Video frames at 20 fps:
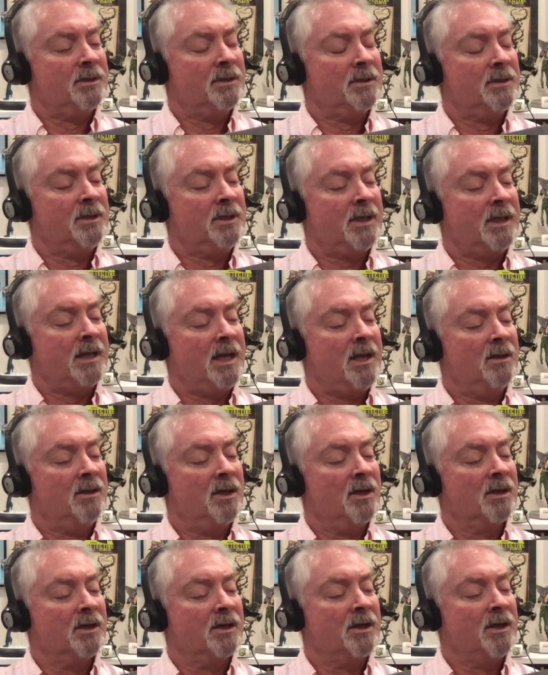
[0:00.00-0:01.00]
Look at how
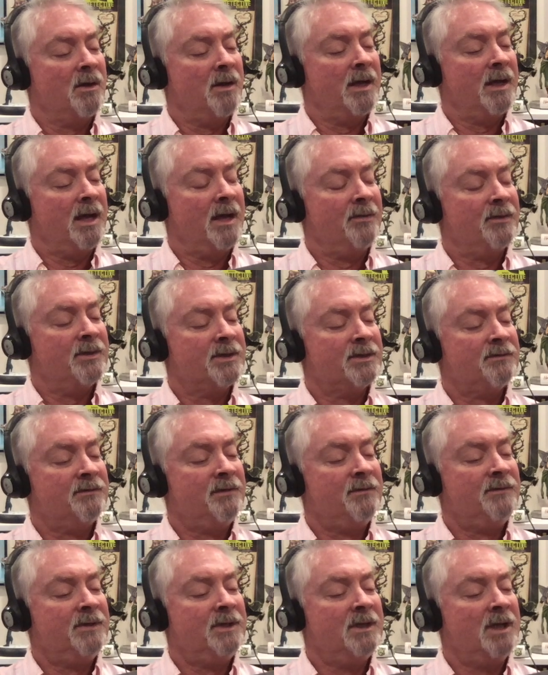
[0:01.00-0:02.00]
long ago I got this.
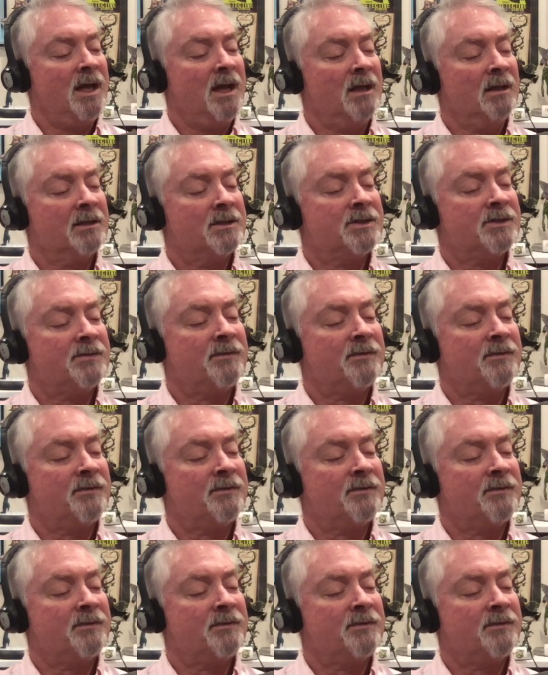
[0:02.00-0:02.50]
fifty dollars